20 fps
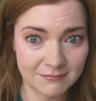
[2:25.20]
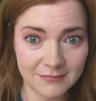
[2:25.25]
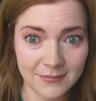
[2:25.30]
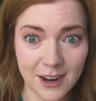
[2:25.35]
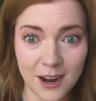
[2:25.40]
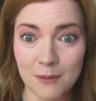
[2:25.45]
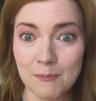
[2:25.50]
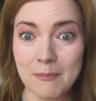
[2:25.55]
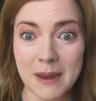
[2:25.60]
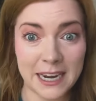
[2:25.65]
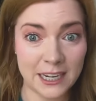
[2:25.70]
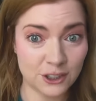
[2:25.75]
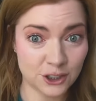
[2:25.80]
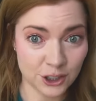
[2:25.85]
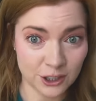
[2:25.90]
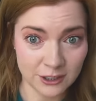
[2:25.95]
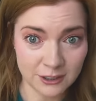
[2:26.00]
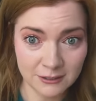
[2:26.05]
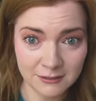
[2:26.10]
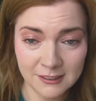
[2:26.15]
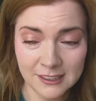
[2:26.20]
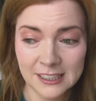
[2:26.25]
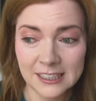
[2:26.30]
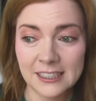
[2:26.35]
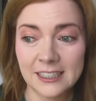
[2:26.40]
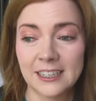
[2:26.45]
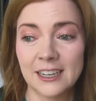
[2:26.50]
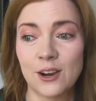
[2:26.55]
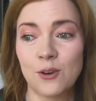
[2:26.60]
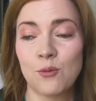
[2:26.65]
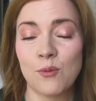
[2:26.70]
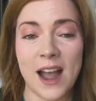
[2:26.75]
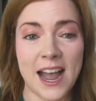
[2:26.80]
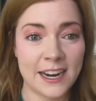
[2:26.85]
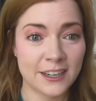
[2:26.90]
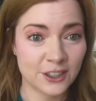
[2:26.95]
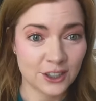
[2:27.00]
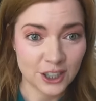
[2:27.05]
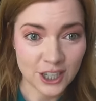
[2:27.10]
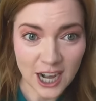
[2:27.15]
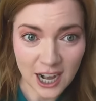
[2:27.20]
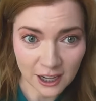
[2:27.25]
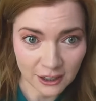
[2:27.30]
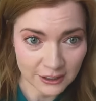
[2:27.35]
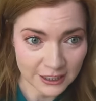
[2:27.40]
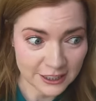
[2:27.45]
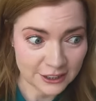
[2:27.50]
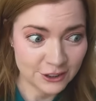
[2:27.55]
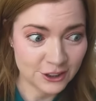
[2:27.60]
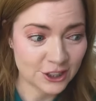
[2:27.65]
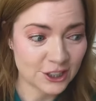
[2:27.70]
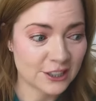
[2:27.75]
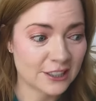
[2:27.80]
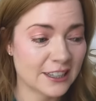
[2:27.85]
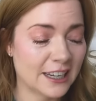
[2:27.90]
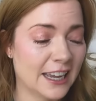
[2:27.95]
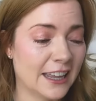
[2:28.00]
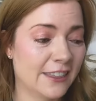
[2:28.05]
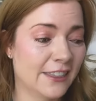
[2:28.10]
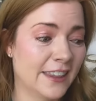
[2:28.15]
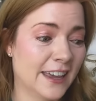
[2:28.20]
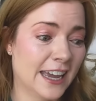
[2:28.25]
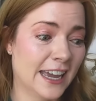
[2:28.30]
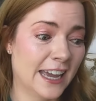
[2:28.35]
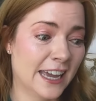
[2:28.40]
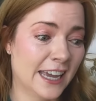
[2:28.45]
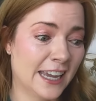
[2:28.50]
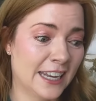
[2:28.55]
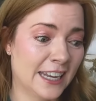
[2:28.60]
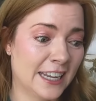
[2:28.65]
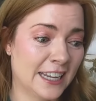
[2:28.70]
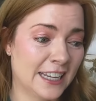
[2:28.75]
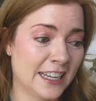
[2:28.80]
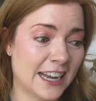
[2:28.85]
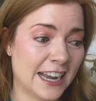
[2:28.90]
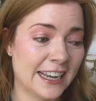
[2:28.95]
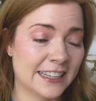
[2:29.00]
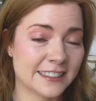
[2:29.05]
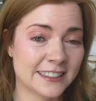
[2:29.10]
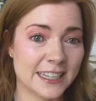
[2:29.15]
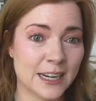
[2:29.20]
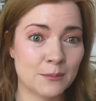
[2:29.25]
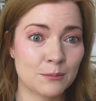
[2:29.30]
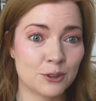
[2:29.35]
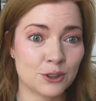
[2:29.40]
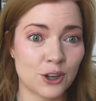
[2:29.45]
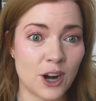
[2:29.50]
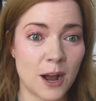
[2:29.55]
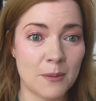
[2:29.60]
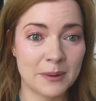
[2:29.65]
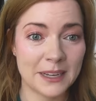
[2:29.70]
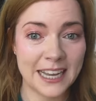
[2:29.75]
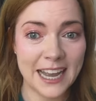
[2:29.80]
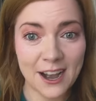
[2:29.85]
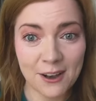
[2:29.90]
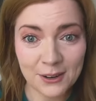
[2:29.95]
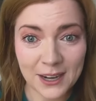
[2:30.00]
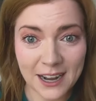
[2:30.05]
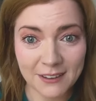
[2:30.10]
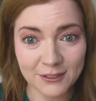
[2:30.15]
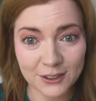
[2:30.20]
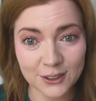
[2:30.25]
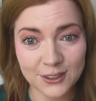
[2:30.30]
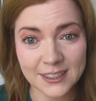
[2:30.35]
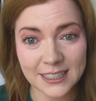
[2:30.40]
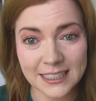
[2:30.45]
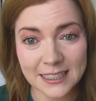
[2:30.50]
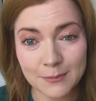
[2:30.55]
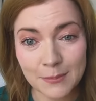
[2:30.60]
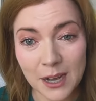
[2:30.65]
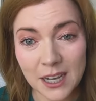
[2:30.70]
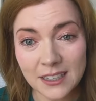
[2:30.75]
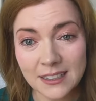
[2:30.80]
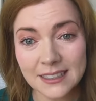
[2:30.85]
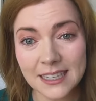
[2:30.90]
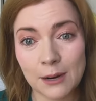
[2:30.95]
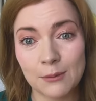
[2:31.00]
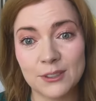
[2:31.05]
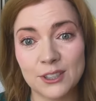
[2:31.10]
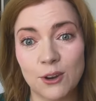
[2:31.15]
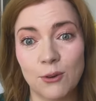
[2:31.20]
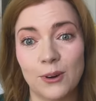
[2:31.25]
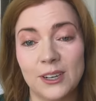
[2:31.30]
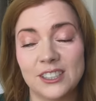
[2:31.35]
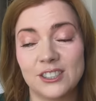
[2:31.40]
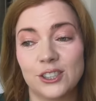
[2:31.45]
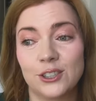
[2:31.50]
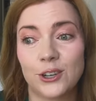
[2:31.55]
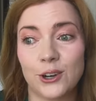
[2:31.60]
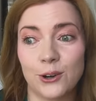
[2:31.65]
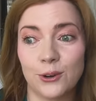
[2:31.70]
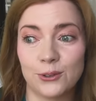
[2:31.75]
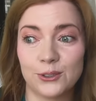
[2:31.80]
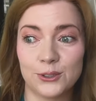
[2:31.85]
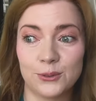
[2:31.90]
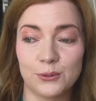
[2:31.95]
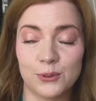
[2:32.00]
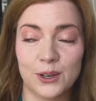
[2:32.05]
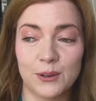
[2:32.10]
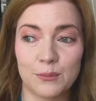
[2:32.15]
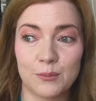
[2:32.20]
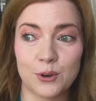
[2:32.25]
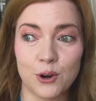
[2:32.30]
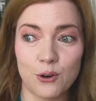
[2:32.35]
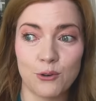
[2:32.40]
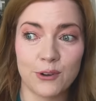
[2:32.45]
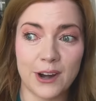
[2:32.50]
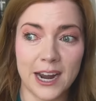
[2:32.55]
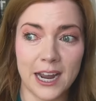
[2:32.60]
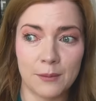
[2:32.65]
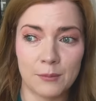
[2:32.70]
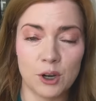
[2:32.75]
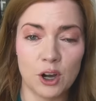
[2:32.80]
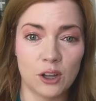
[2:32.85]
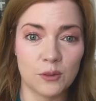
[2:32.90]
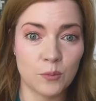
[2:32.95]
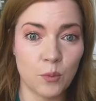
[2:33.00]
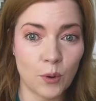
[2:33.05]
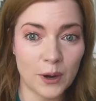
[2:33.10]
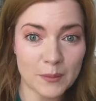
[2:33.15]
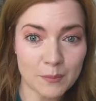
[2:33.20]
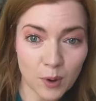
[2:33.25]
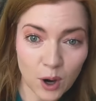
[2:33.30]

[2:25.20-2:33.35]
uh, major, Wagner College. And then I ended up dropping out after six months. I was going to go to a program called Point